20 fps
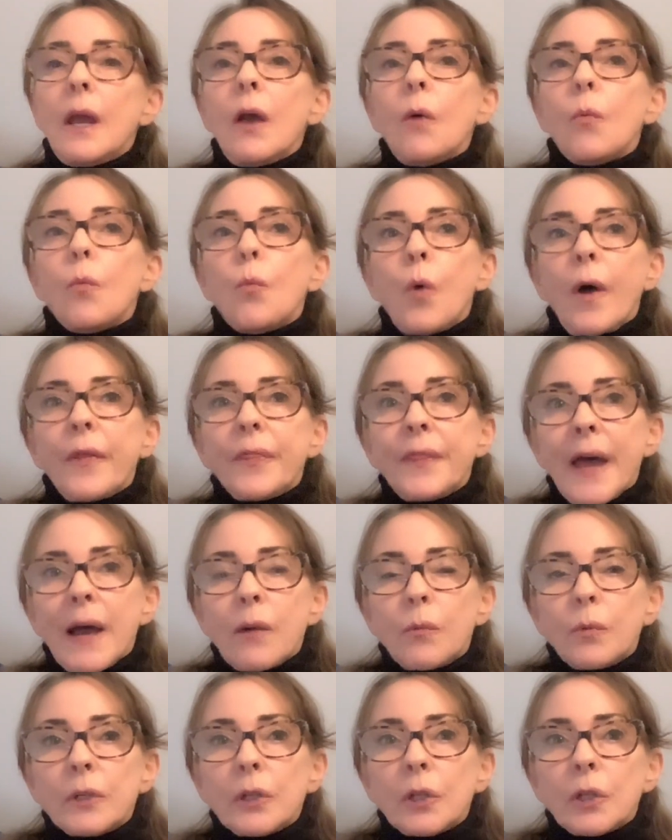What
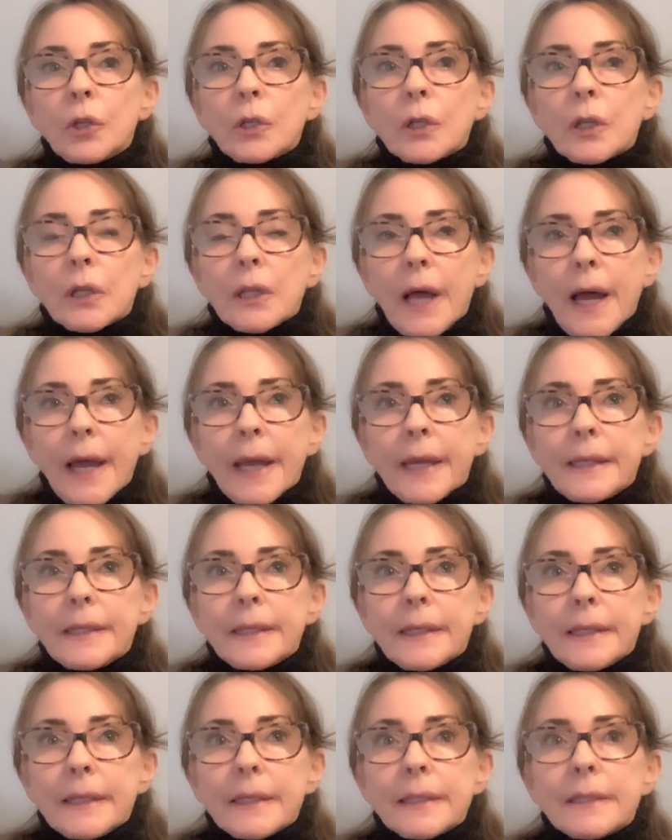that would look like
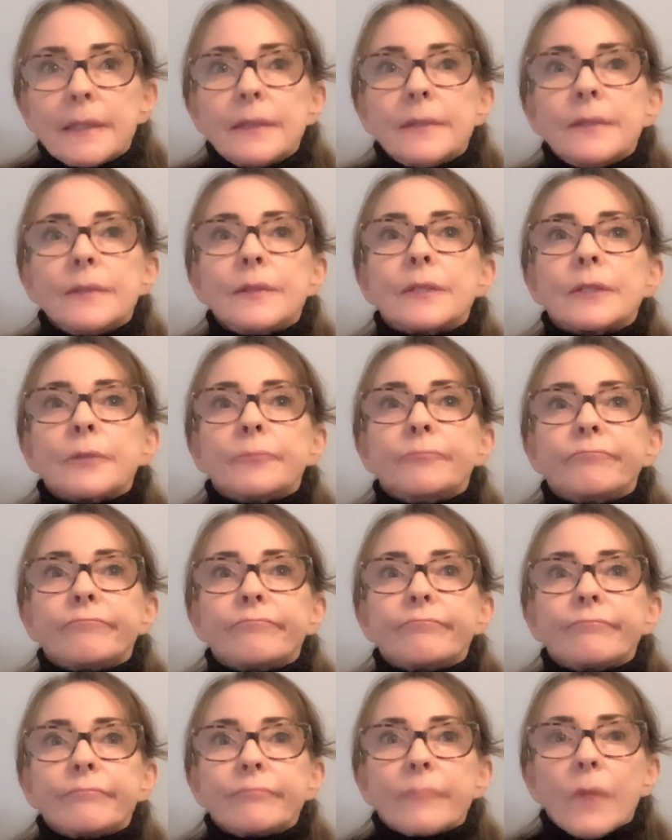is
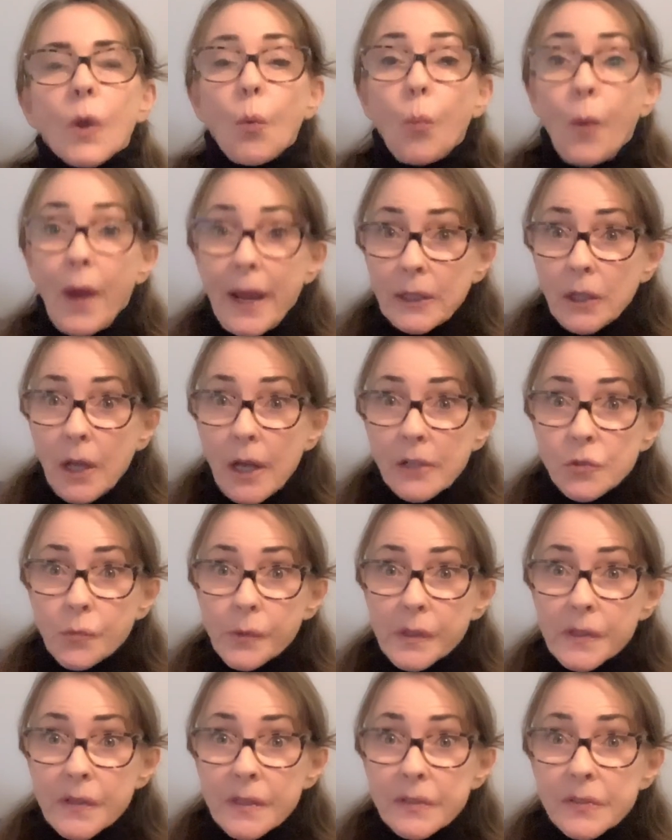weight loss
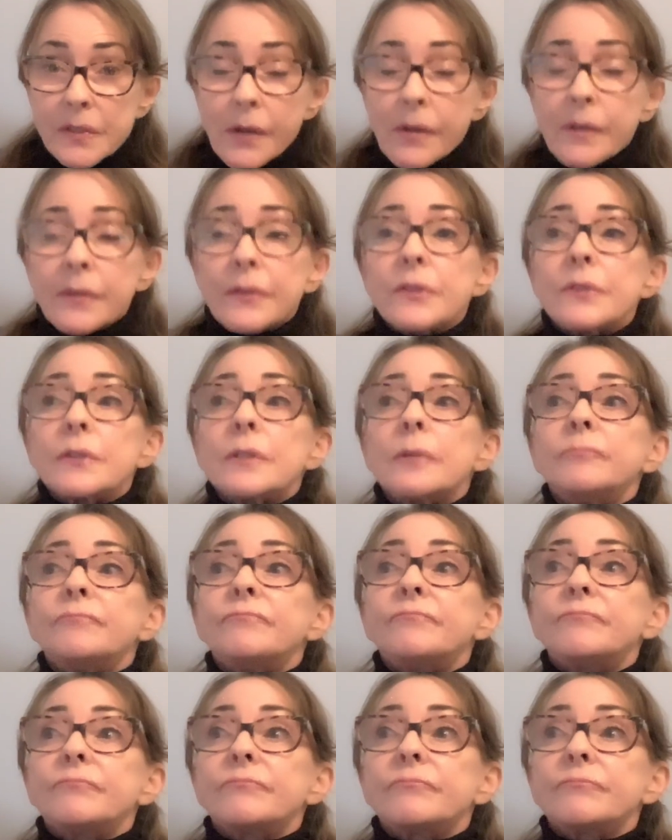resistance,
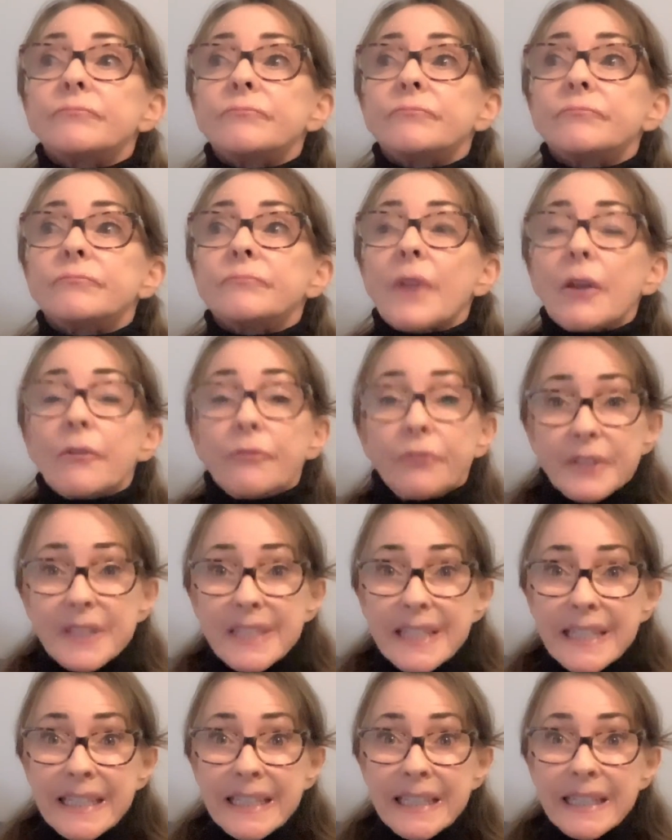
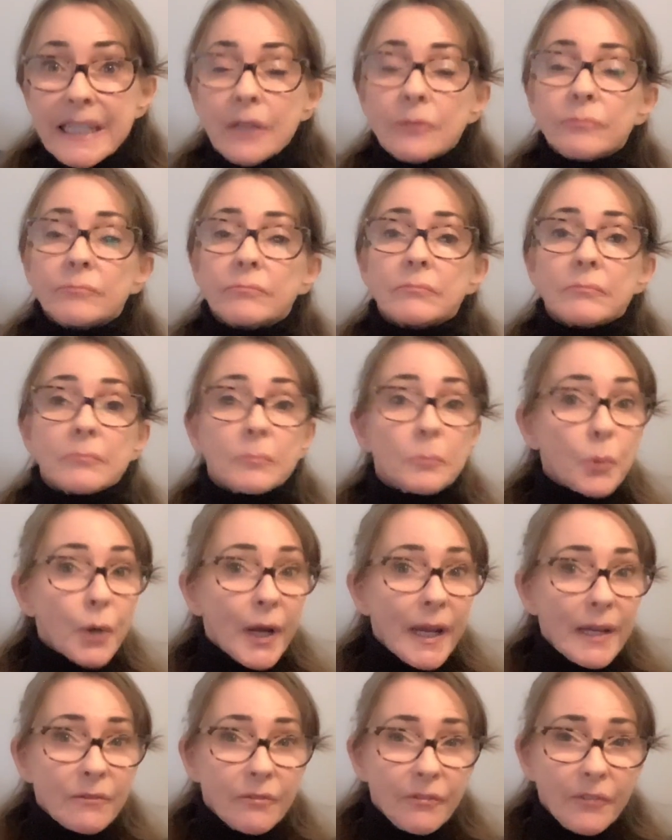fatigue,
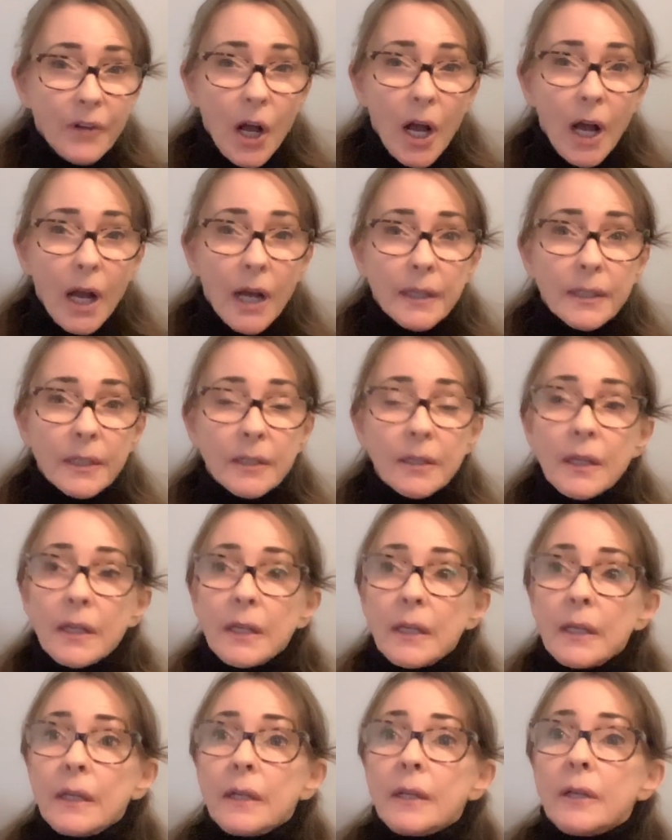brain fog,
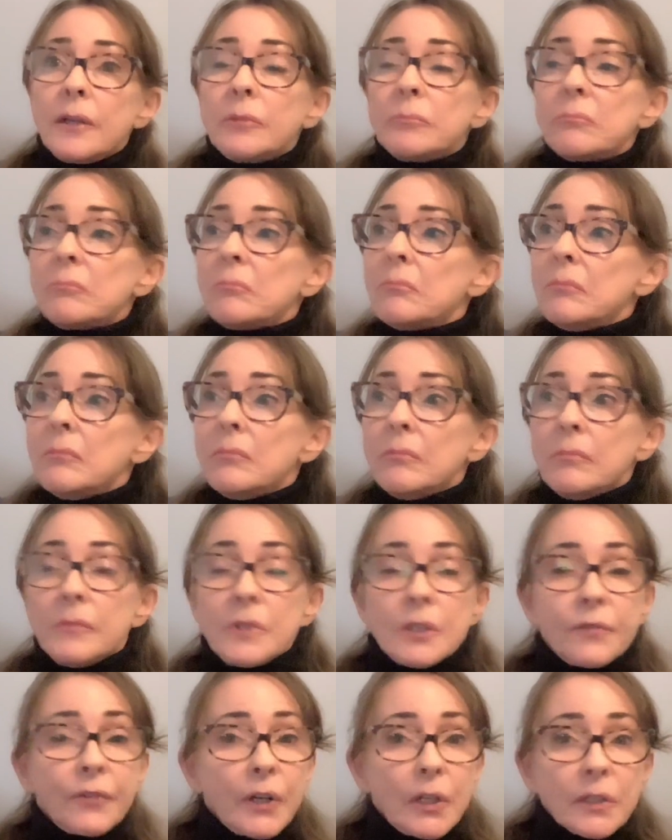
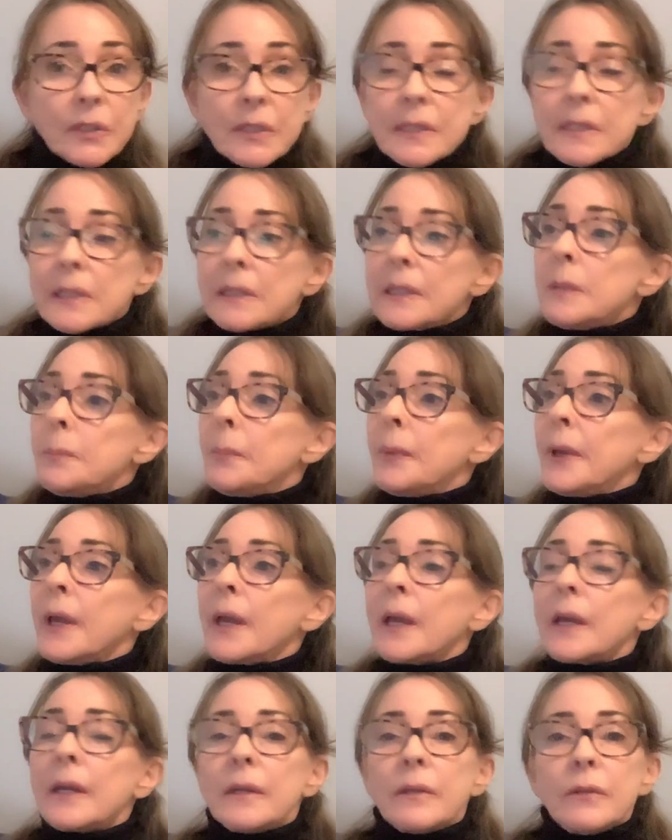difficulty
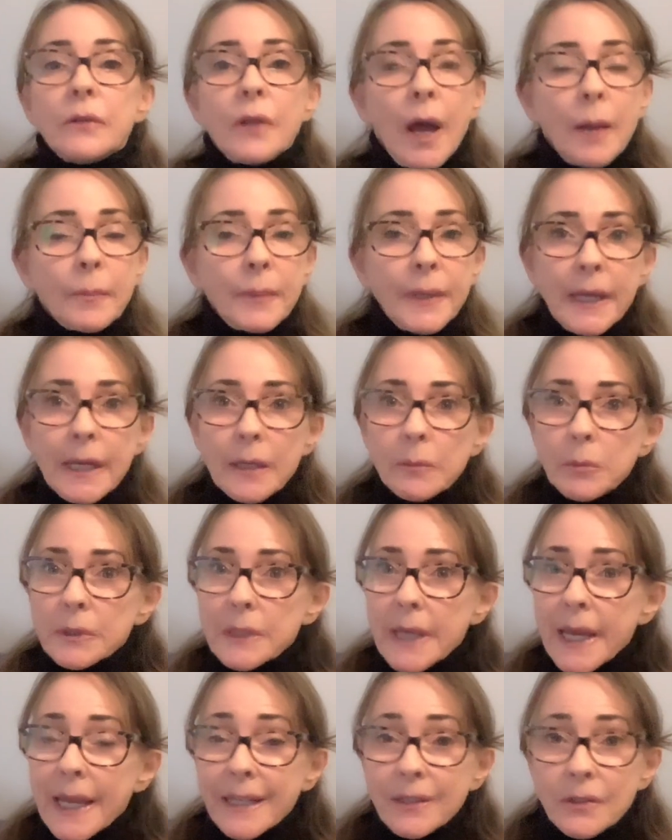sleeping, not being able
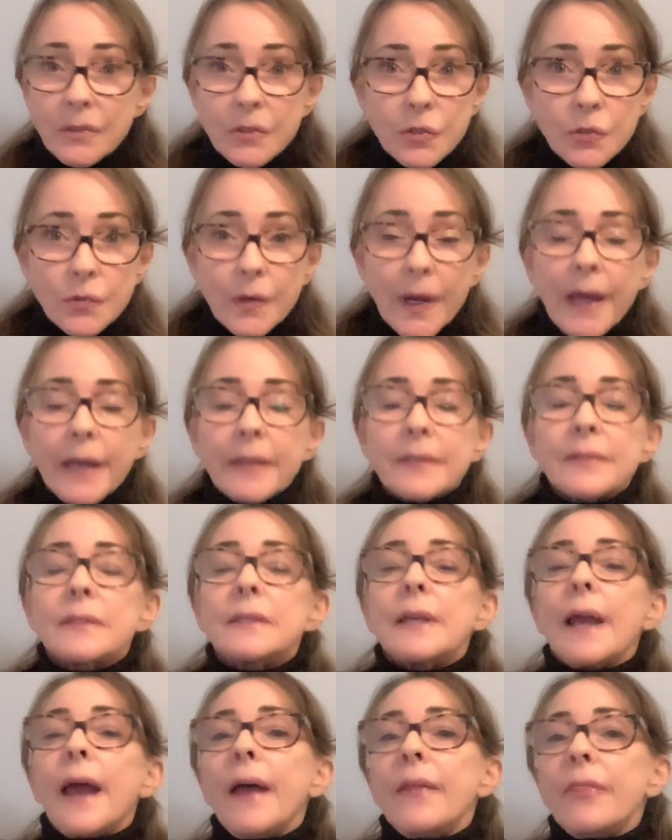to handle
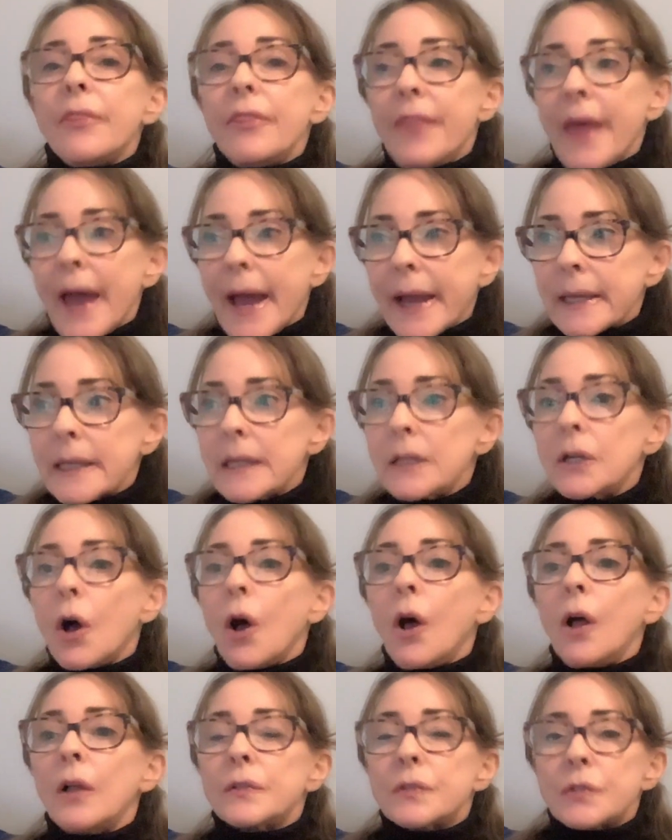stress, and that can
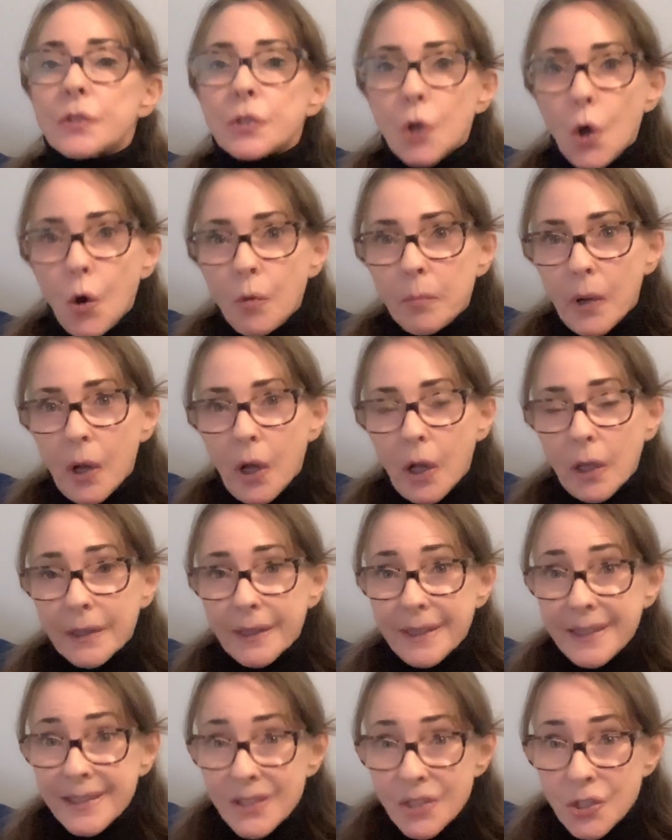all snowball
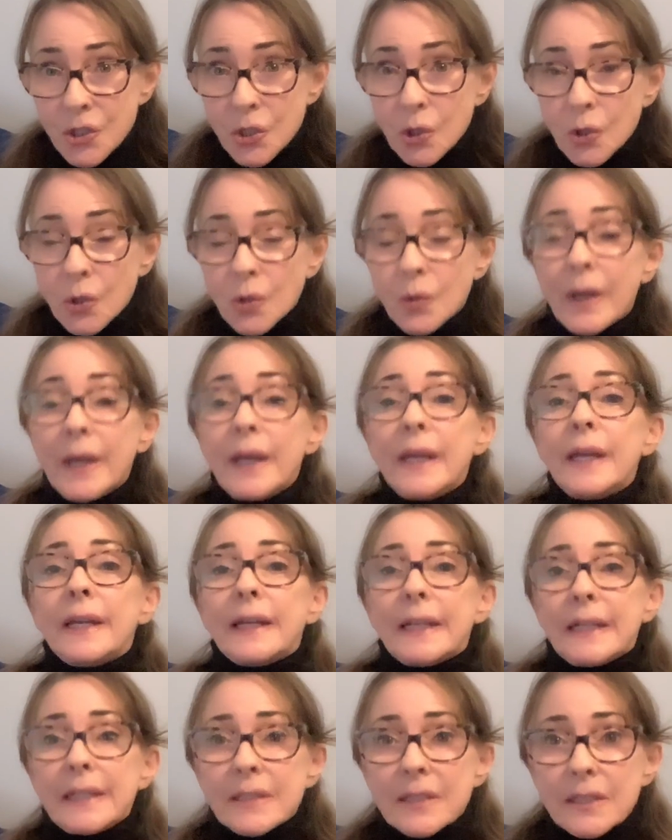into
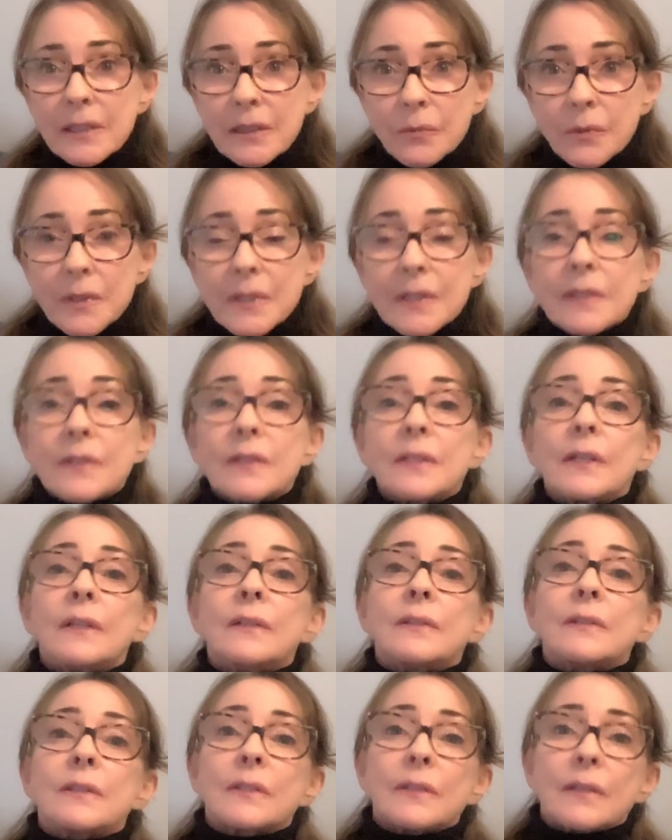insulin
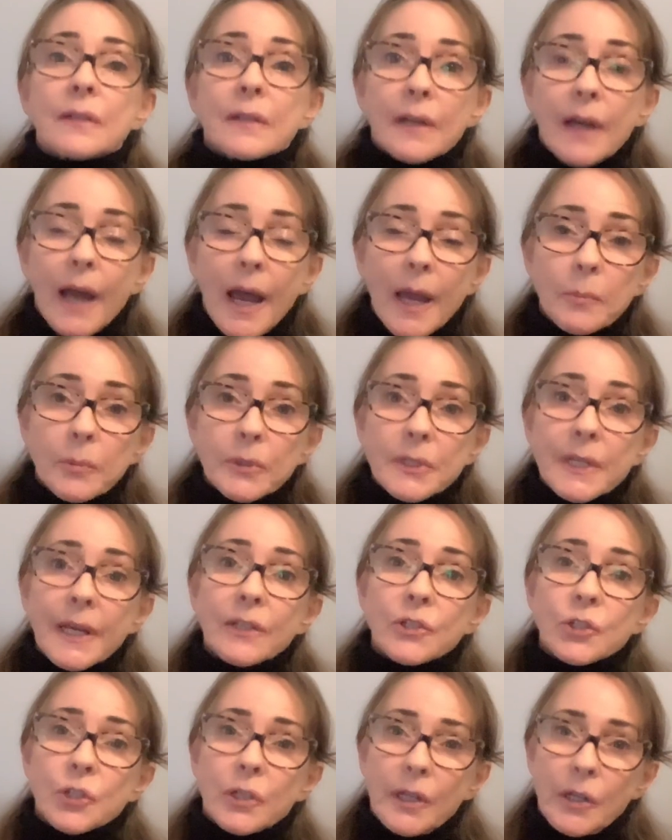resistance,
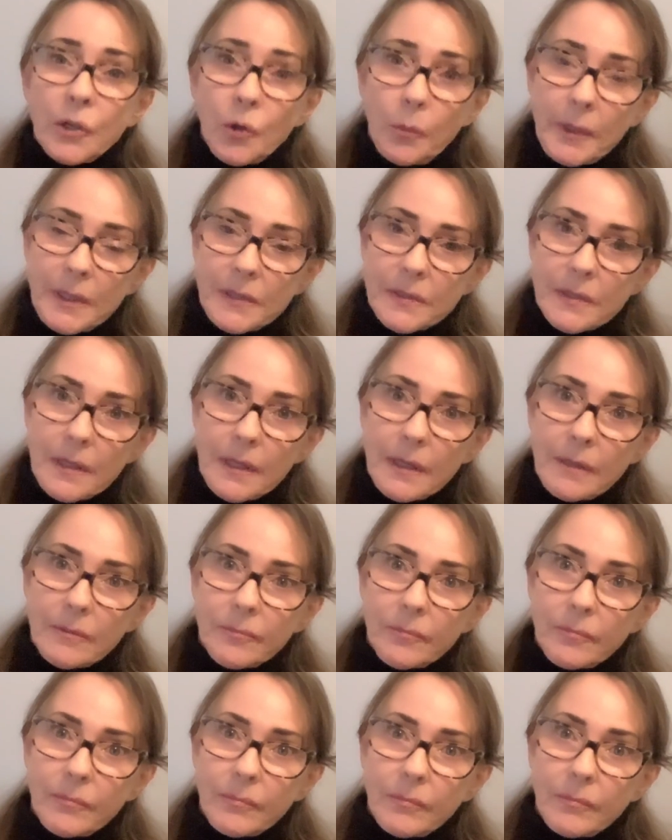hypertension, and obesity.